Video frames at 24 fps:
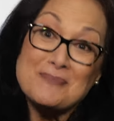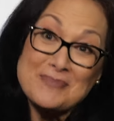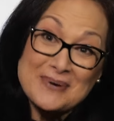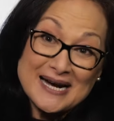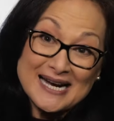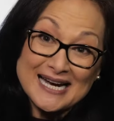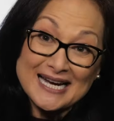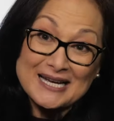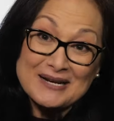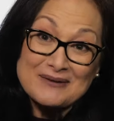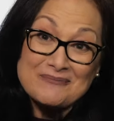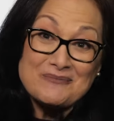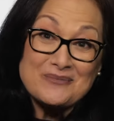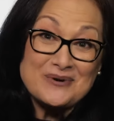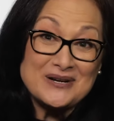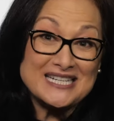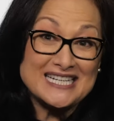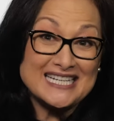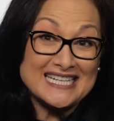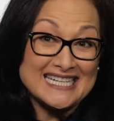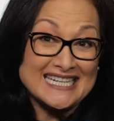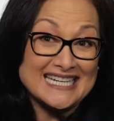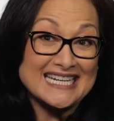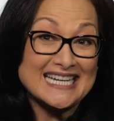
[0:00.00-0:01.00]
But when
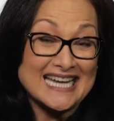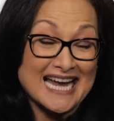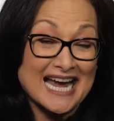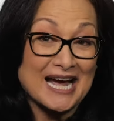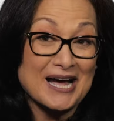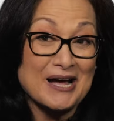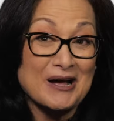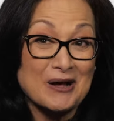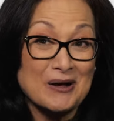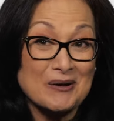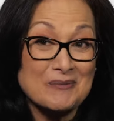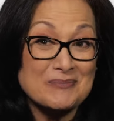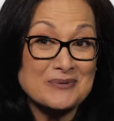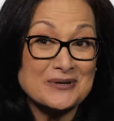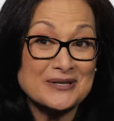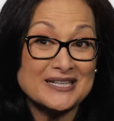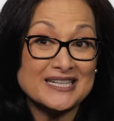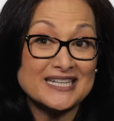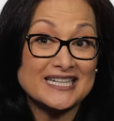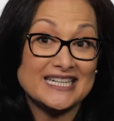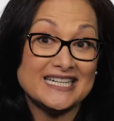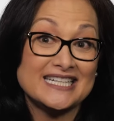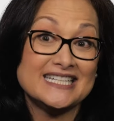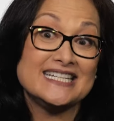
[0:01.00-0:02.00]
you need help,
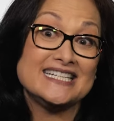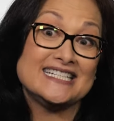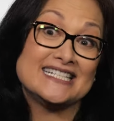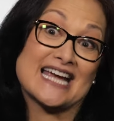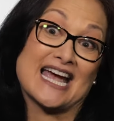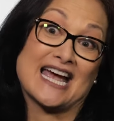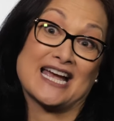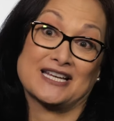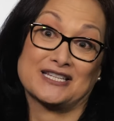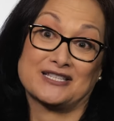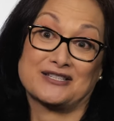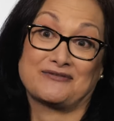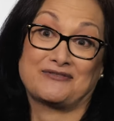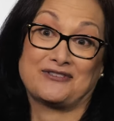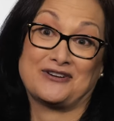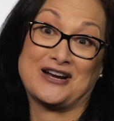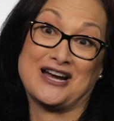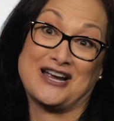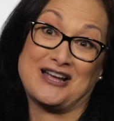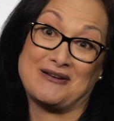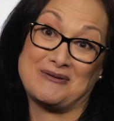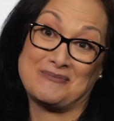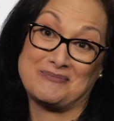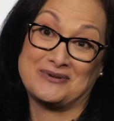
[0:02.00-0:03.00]
you need to ask for
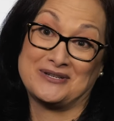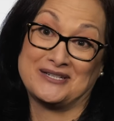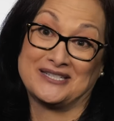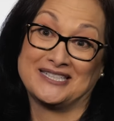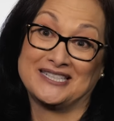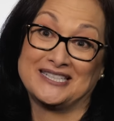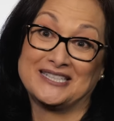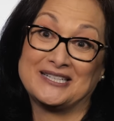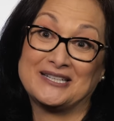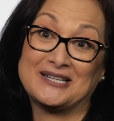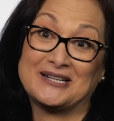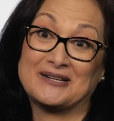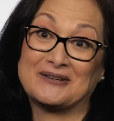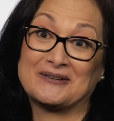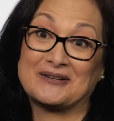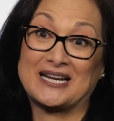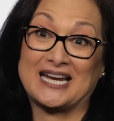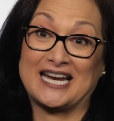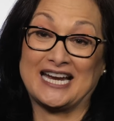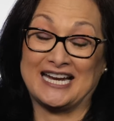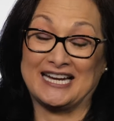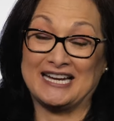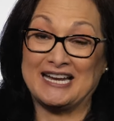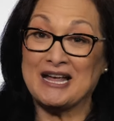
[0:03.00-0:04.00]
help,
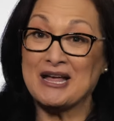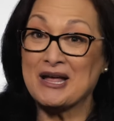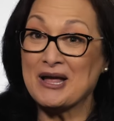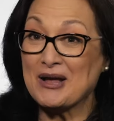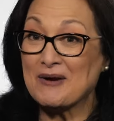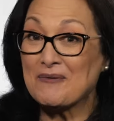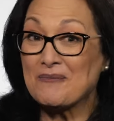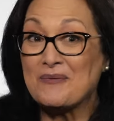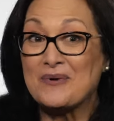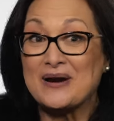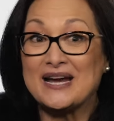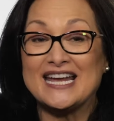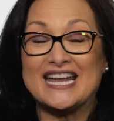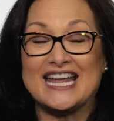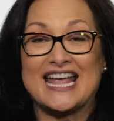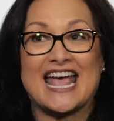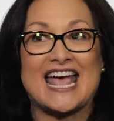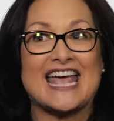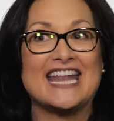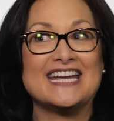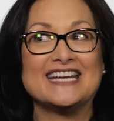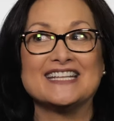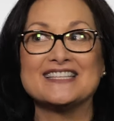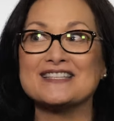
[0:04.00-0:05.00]
okay? We,
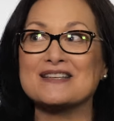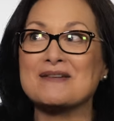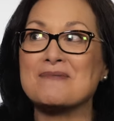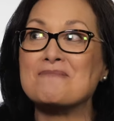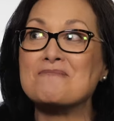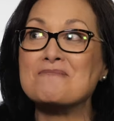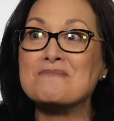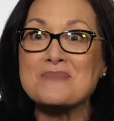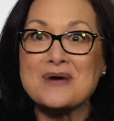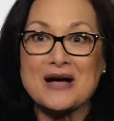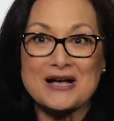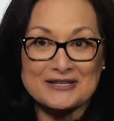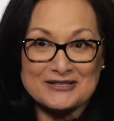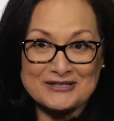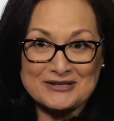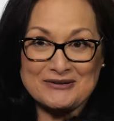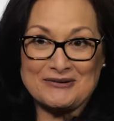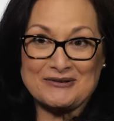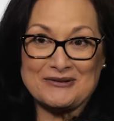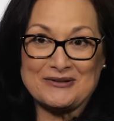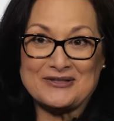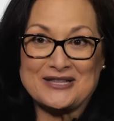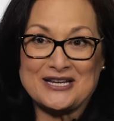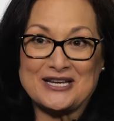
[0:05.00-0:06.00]
and it's a
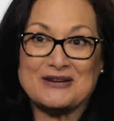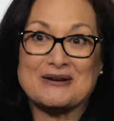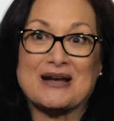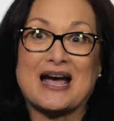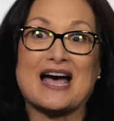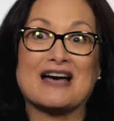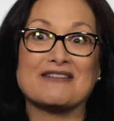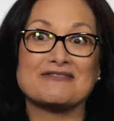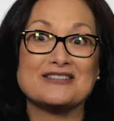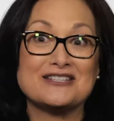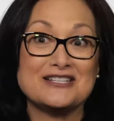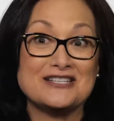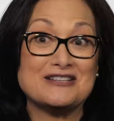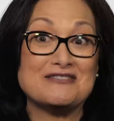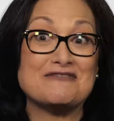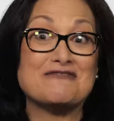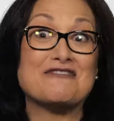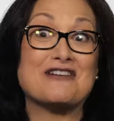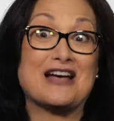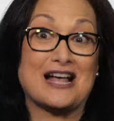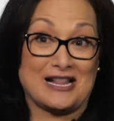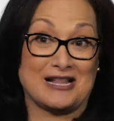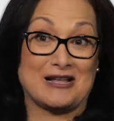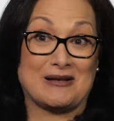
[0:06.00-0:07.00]
muscle that you have to
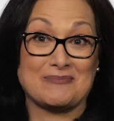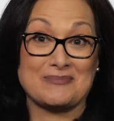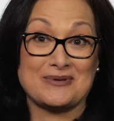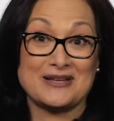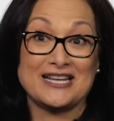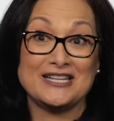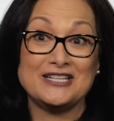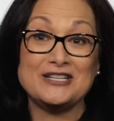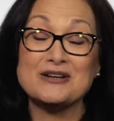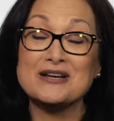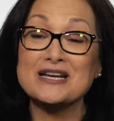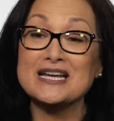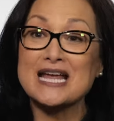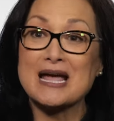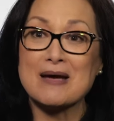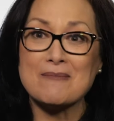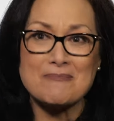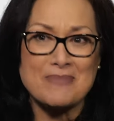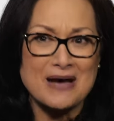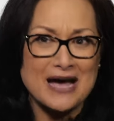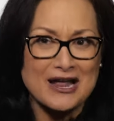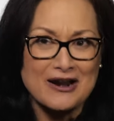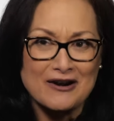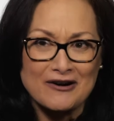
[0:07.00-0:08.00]
develop. You can
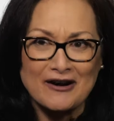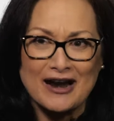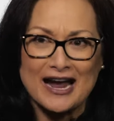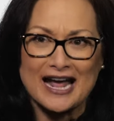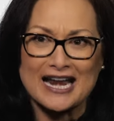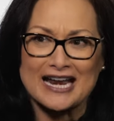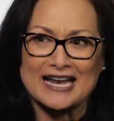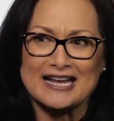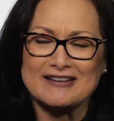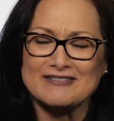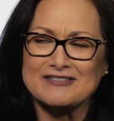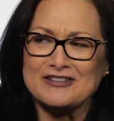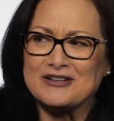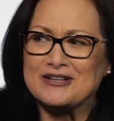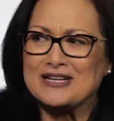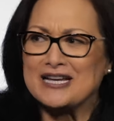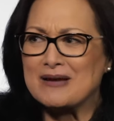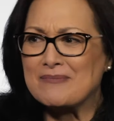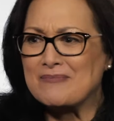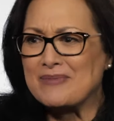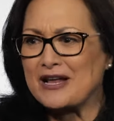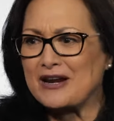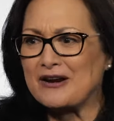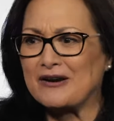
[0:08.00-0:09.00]
get better at it. You can
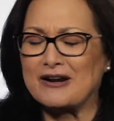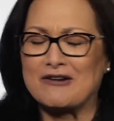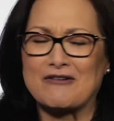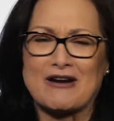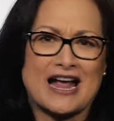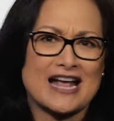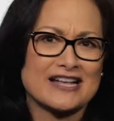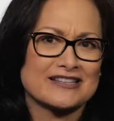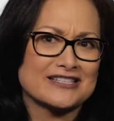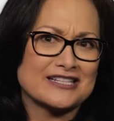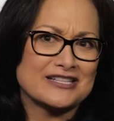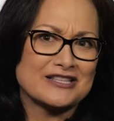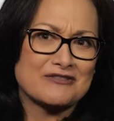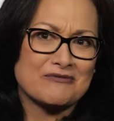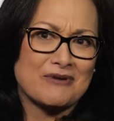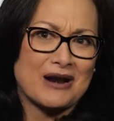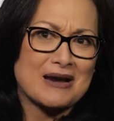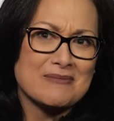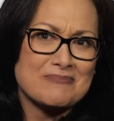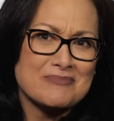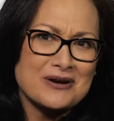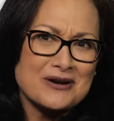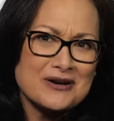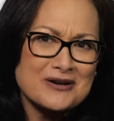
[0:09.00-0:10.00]
get better at asking the
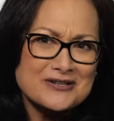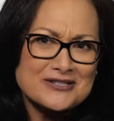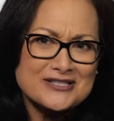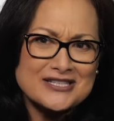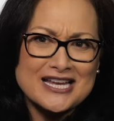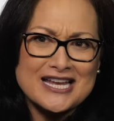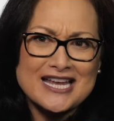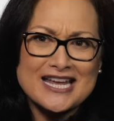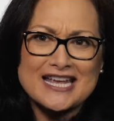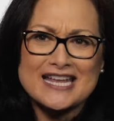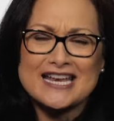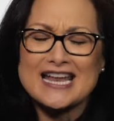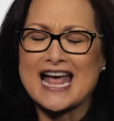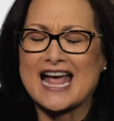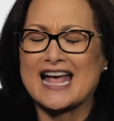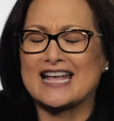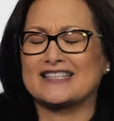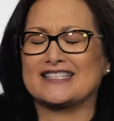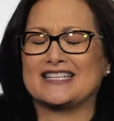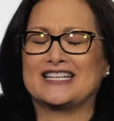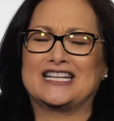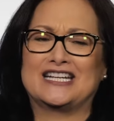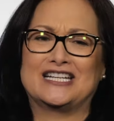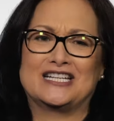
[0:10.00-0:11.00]
right person,
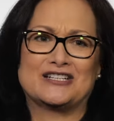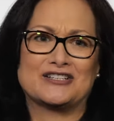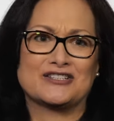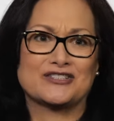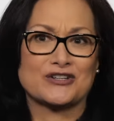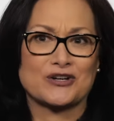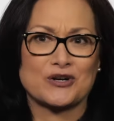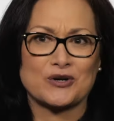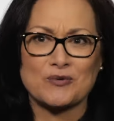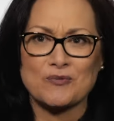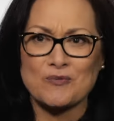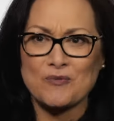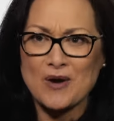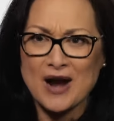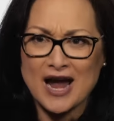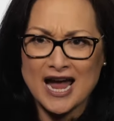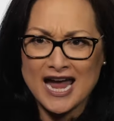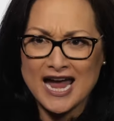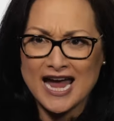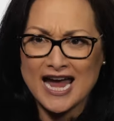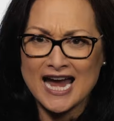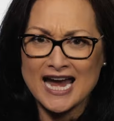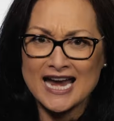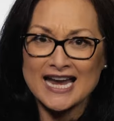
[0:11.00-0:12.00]
asking in a certain
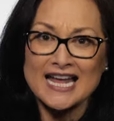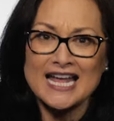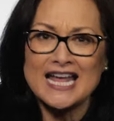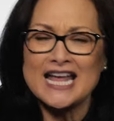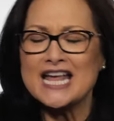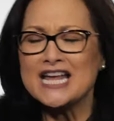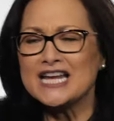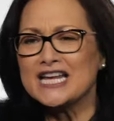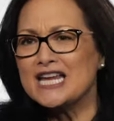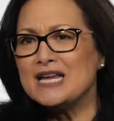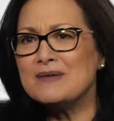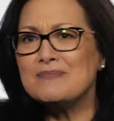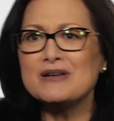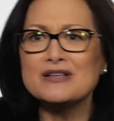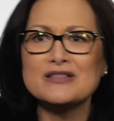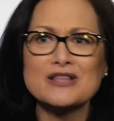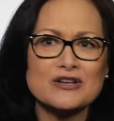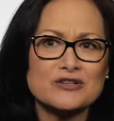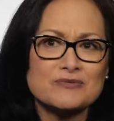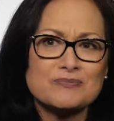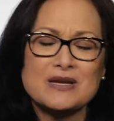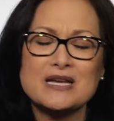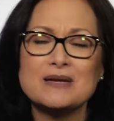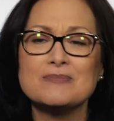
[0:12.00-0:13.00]
way, keeping
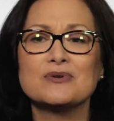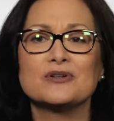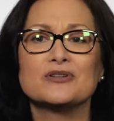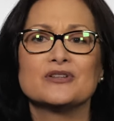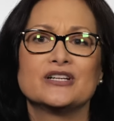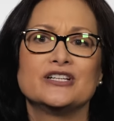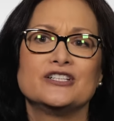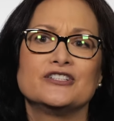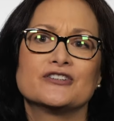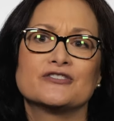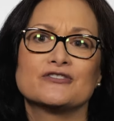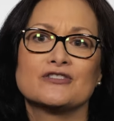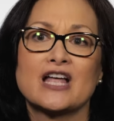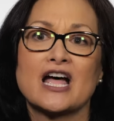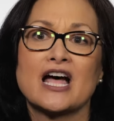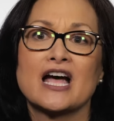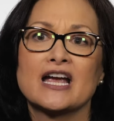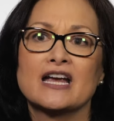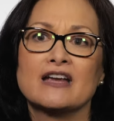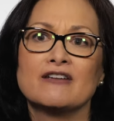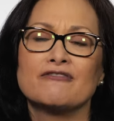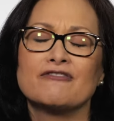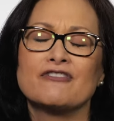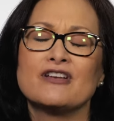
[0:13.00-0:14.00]
those people in your
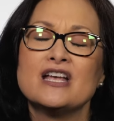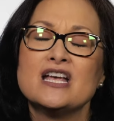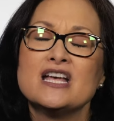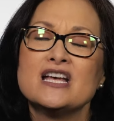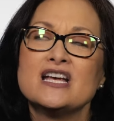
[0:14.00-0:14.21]
life.